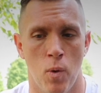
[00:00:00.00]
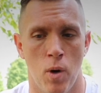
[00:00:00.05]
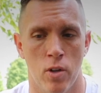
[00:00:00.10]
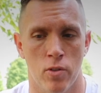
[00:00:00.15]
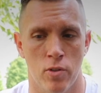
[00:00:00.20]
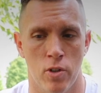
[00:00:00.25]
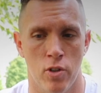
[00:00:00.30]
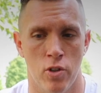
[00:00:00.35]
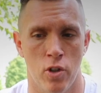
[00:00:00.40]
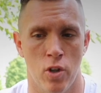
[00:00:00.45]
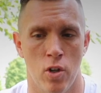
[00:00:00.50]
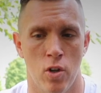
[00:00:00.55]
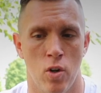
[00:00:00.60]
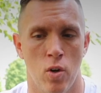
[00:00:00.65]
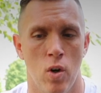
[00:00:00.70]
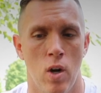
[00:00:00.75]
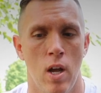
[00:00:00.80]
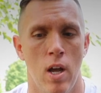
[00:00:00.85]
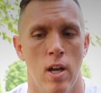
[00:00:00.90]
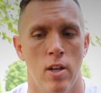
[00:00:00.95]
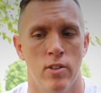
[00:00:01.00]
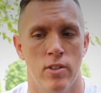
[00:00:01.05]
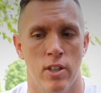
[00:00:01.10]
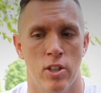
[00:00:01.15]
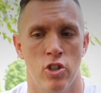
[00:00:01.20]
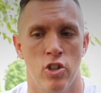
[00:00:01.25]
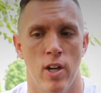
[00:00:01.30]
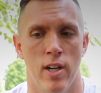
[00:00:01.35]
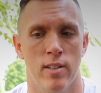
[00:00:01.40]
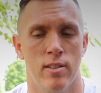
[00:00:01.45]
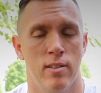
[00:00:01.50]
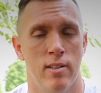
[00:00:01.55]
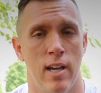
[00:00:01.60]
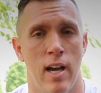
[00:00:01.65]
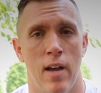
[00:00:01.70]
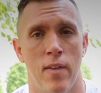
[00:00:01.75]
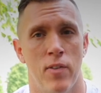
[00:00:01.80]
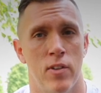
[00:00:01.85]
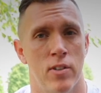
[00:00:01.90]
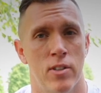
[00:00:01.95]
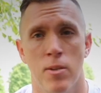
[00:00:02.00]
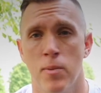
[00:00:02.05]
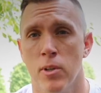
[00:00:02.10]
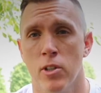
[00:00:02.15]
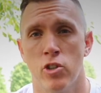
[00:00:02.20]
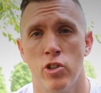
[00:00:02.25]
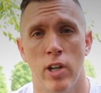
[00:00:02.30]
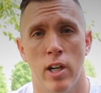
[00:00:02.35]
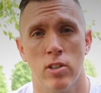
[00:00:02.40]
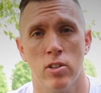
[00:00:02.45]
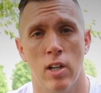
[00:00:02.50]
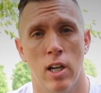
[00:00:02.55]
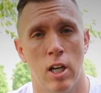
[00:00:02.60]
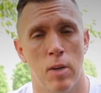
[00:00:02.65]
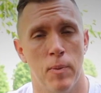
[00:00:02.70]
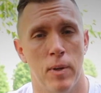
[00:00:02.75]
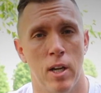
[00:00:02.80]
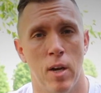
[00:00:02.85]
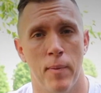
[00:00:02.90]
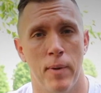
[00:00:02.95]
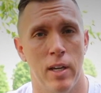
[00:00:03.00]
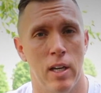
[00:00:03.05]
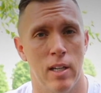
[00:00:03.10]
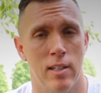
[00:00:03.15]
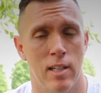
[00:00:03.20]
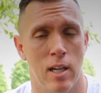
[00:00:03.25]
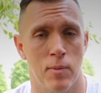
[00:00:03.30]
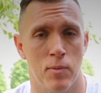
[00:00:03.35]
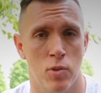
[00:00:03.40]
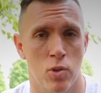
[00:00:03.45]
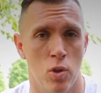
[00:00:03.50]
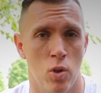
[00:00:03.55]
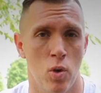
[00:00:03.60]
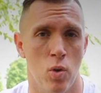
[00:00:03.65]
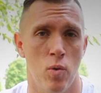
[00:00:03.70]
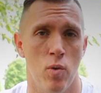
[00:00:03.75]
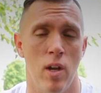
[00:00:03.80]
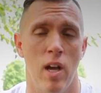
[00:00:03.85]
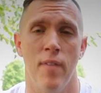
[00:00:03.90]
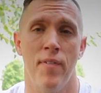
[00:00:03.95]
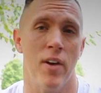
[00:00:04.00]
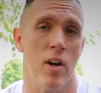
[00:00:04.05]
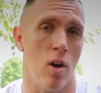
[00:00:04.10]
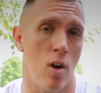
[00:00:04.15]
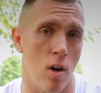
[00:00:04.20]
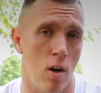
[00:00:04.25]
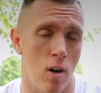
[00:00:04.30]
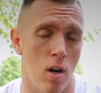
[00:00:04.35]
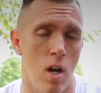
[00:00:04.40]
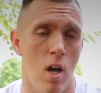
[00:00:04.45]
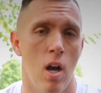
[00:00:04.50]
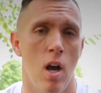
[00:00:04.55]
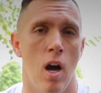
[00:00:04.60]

Wall Street Journal suggests that the stimulus checks are not going to be coming anytime soon, if at all.